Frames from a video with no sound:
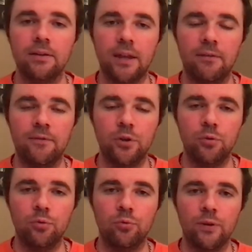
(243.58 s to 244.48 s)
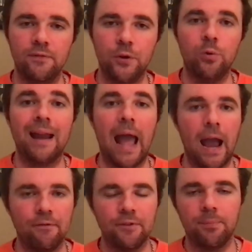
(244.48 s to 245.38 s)
if you review it
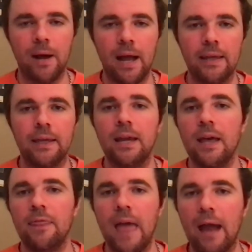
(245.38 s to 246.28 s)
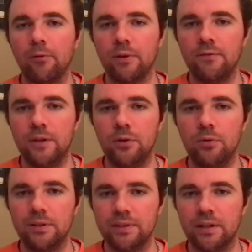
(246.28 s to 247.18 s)
after buying it, that review
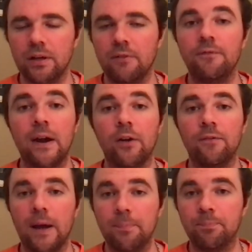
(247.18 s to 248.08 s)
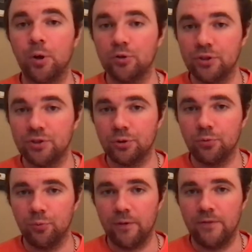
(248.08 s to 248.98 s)
is a verified purchaser
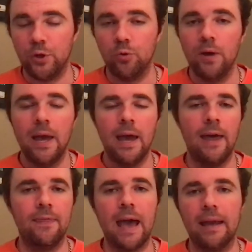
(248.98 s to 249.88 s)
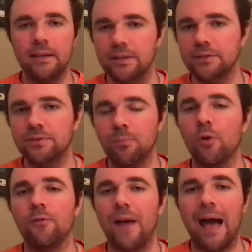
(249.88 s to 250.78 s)
review, and that is
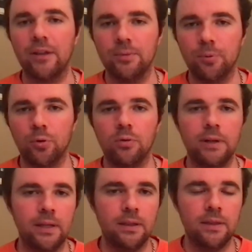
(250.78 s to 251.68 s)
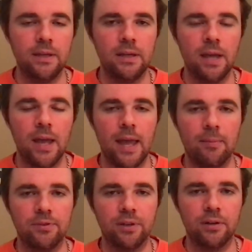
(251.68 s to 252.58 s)
more valuable in the
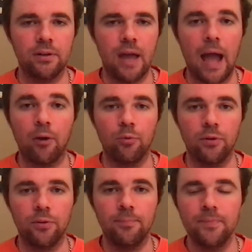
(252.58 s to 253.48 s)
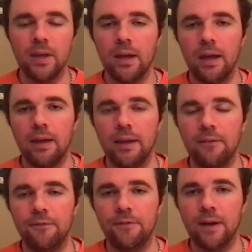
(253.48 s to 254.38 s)
Amazon algorithm.
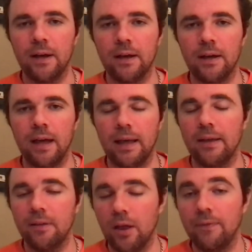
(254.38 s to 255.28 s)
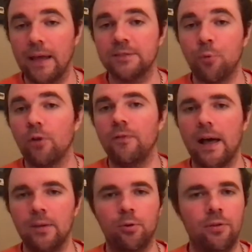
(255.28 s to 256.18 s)
If that's more
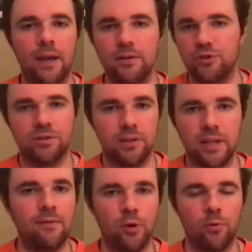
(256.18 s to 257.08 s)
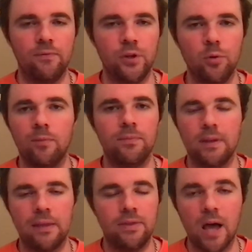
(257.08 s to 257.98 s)
valuable than just leaving a review,
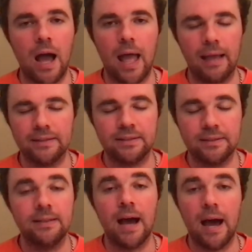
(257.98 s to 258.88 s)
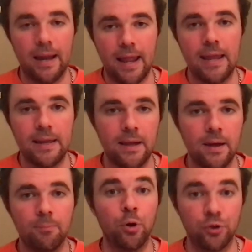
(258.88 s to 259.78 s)
not a
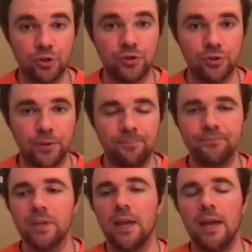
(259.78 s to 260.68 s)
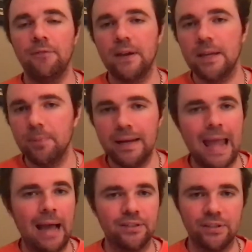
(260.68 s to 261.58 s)
purchaser. If anybody
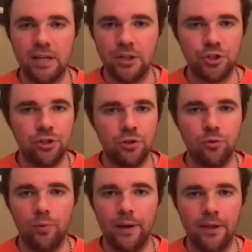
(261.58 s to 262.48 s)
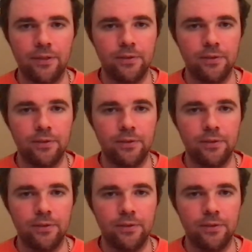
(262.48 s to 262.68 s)
has an issue with,